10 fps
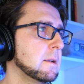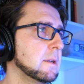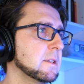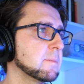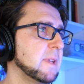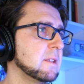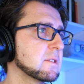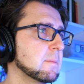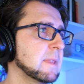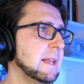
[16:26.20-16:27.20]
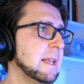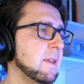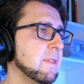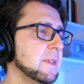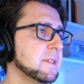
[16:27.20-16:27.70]
Let us make it something
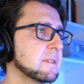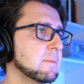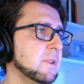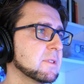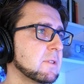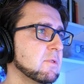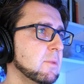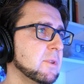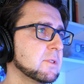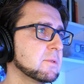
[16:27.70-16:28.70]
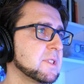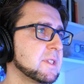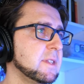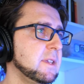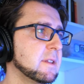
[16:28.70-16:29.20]
like this because I really want to
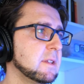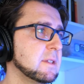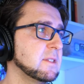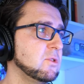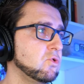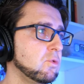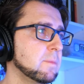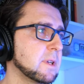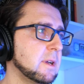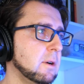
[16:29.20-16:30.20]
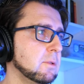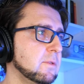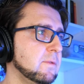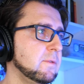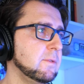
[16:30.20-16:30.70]
see it in a zoomed out
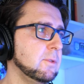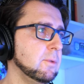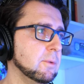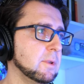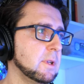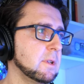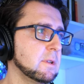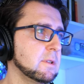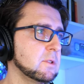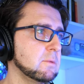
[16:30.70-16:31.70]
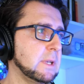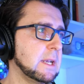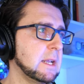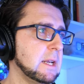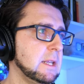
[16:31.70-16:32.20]
view. So we
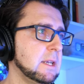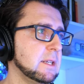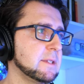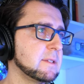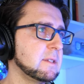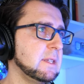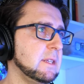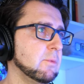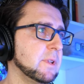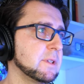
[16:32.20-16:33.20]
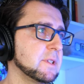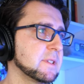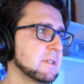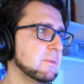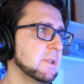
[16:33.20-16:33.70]
clearly see when
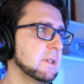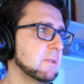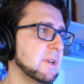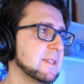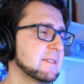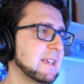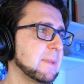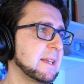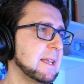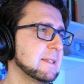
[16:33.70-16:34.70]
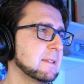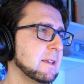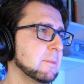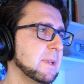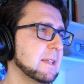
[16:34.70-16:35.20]
there's when one segment ends and the
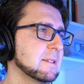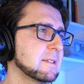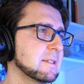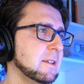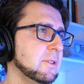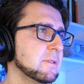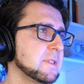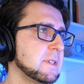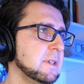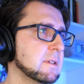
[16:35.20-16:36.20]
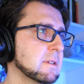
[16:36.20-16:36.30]
other begins. Still don't see it.